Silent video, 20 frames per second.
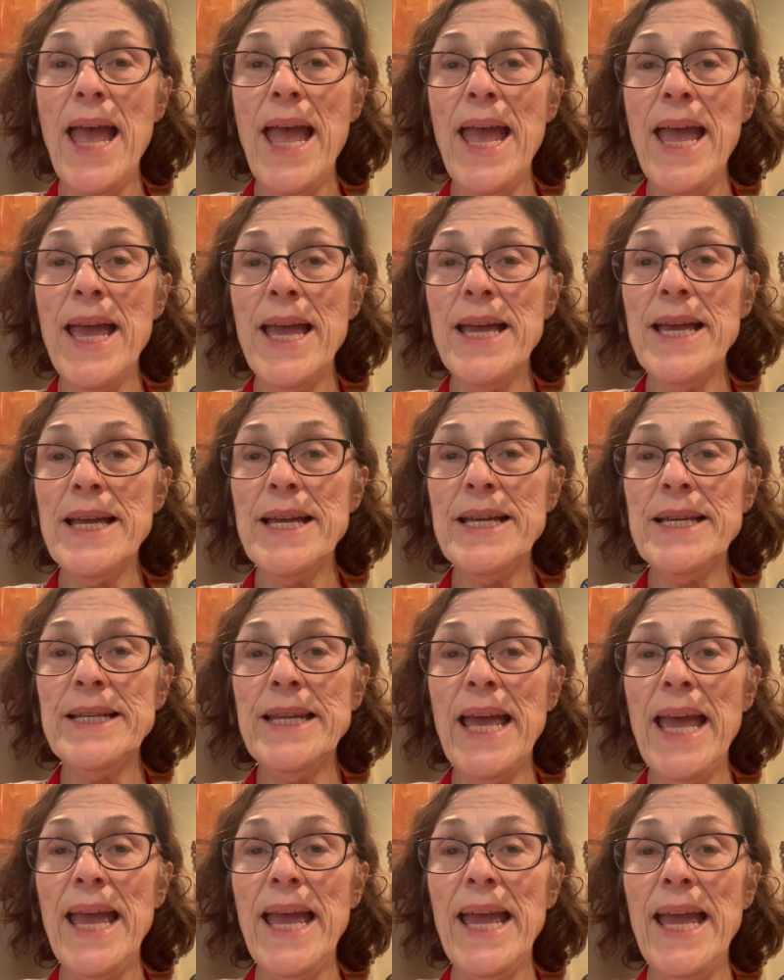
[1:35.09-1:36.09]

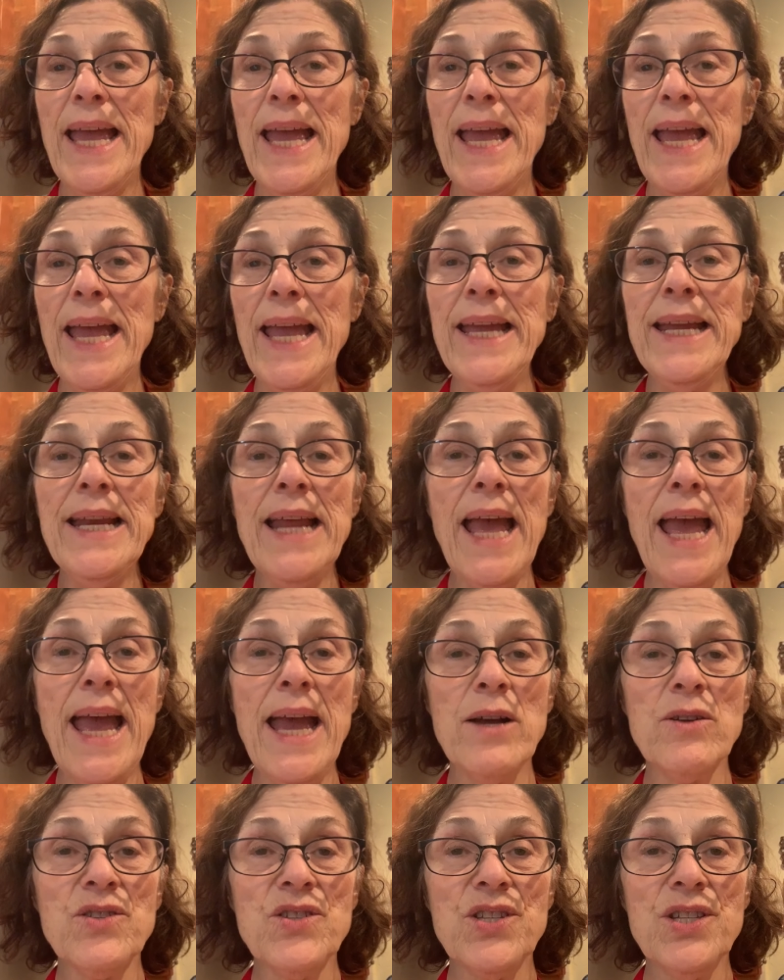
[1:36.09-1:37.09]
And 8
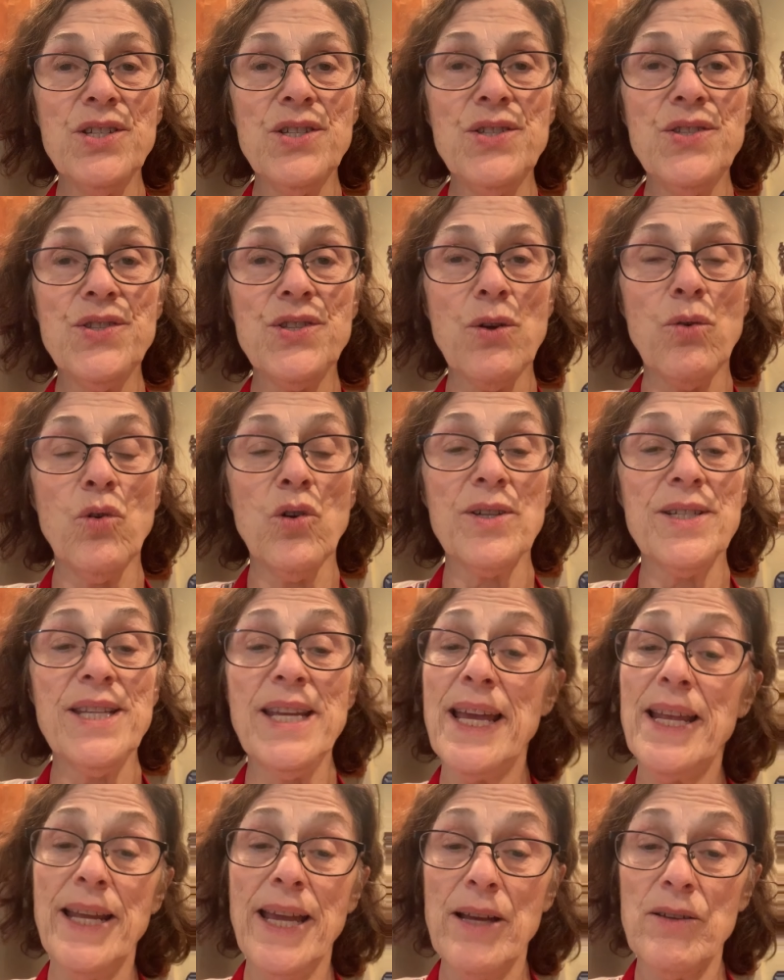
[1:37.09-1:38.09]
ounces or
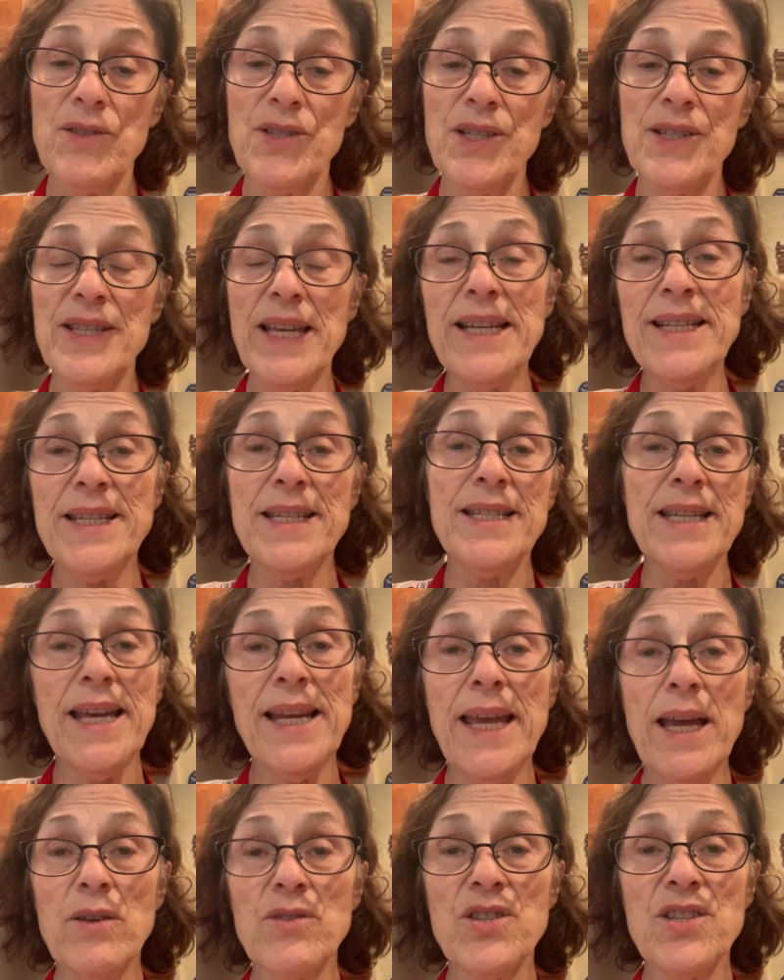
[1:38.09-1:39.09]
10 ounces, 8 to 10
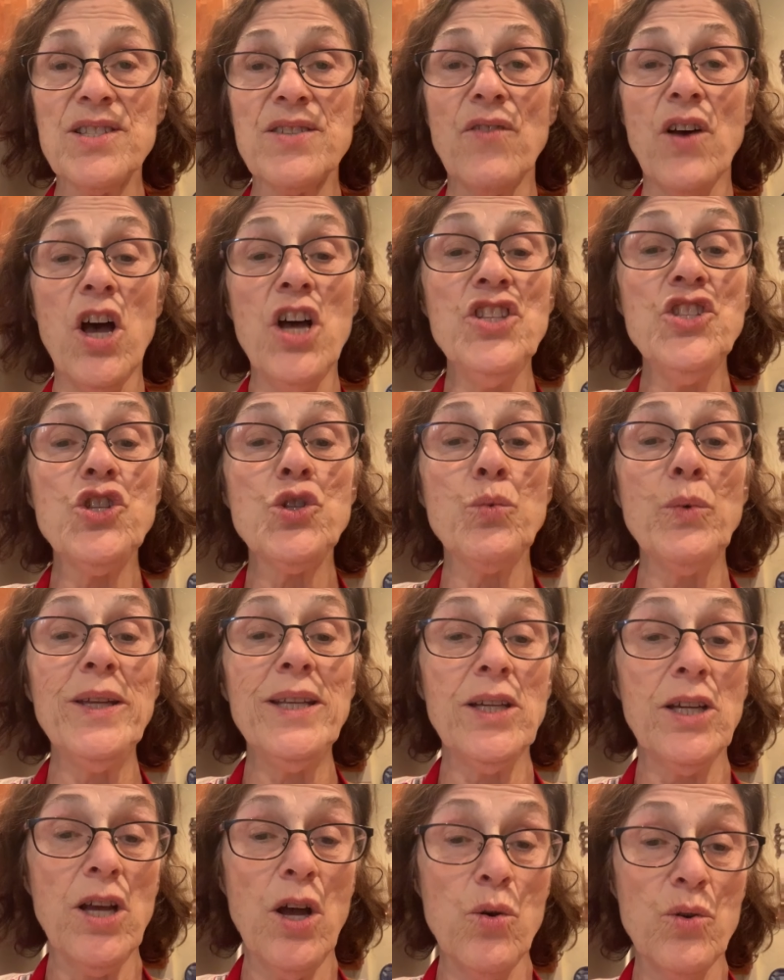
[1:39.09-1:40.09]
ounces of
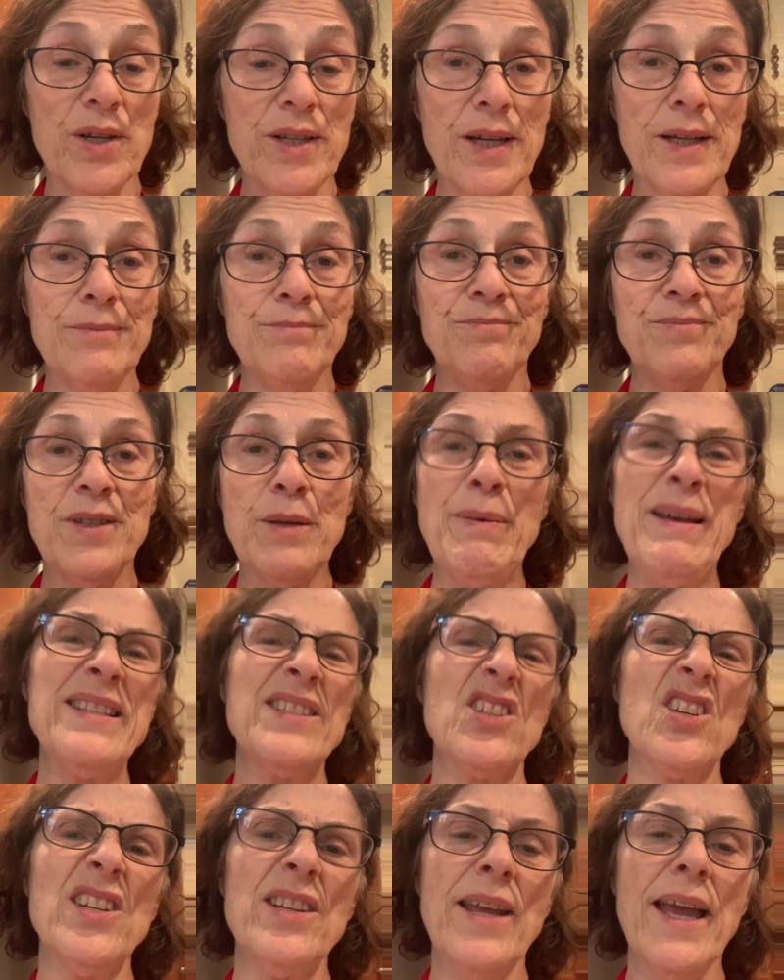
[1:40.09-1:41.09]
unsweetened coconut.
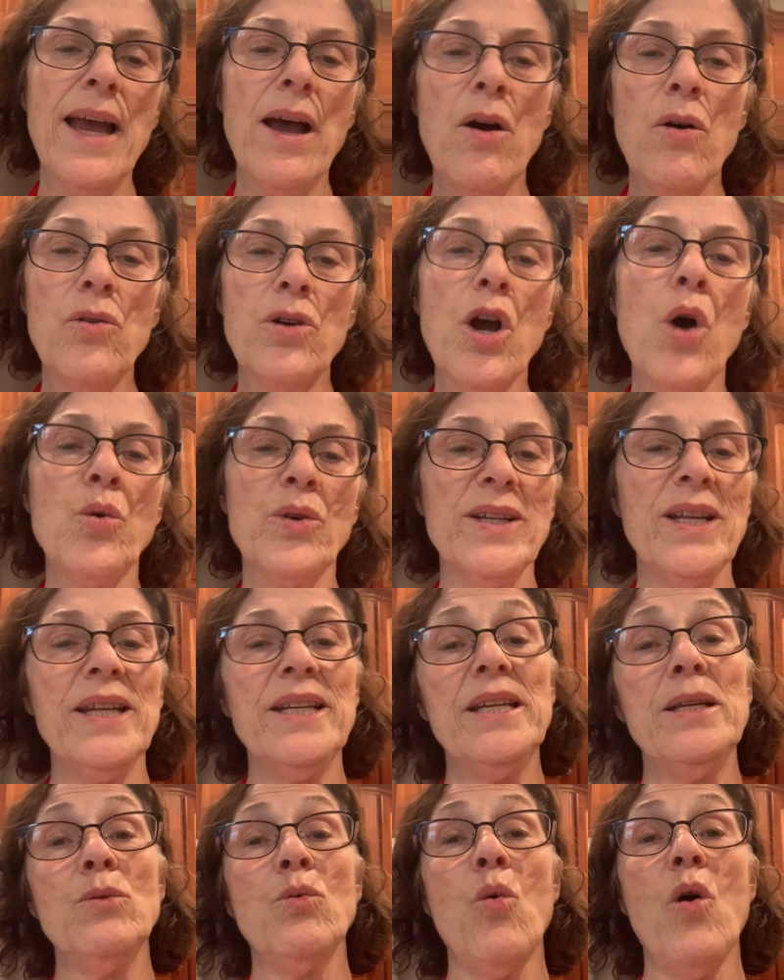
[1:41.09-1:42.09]
Depends on how
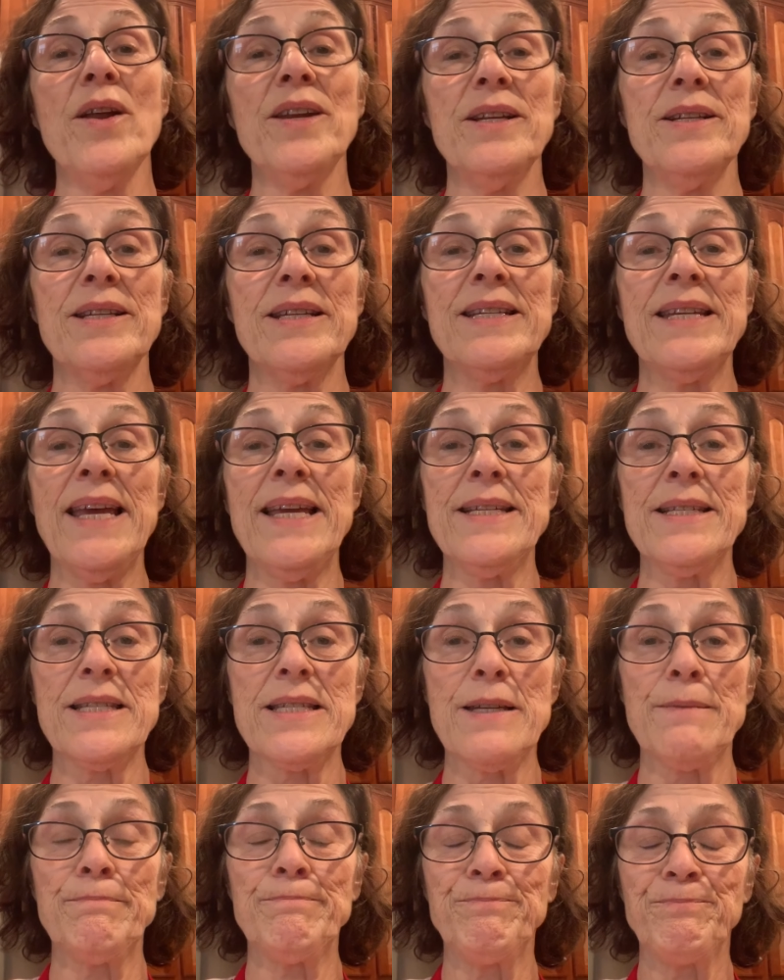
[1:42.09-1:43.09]
coconutty you want it to
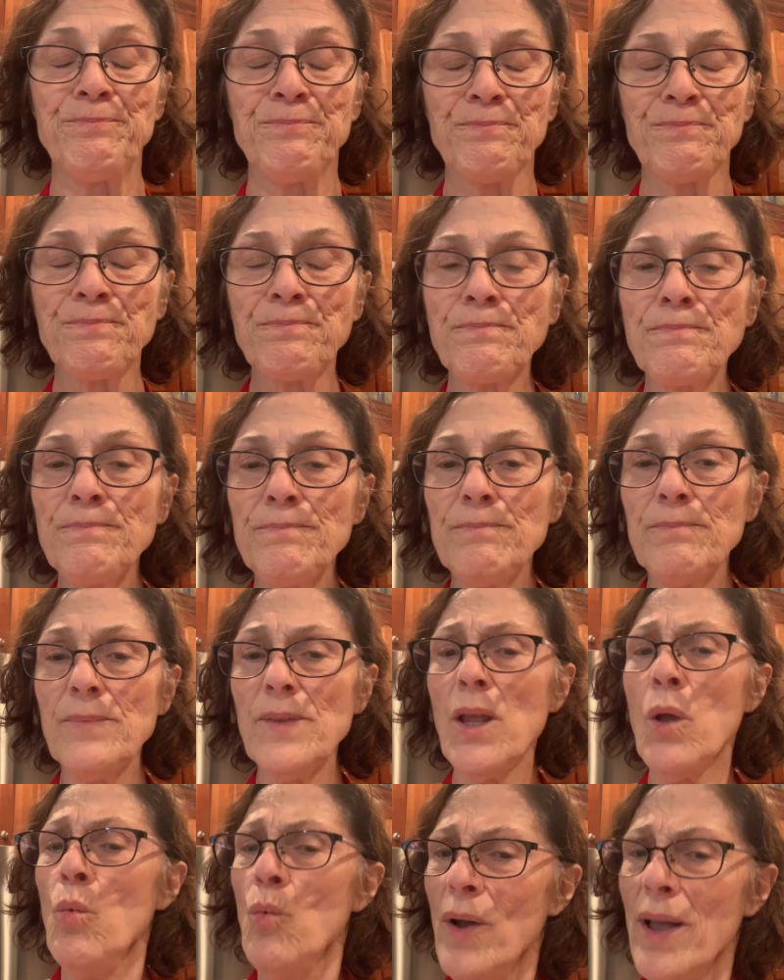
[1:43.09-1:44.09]
taste.
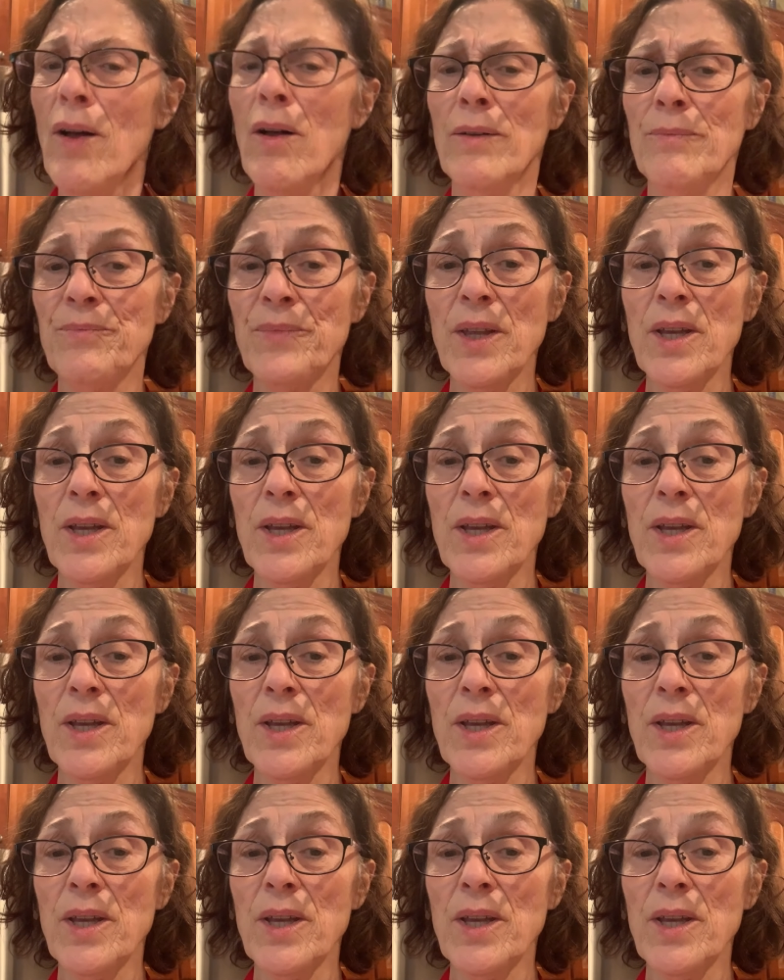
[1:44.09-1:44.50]
Well,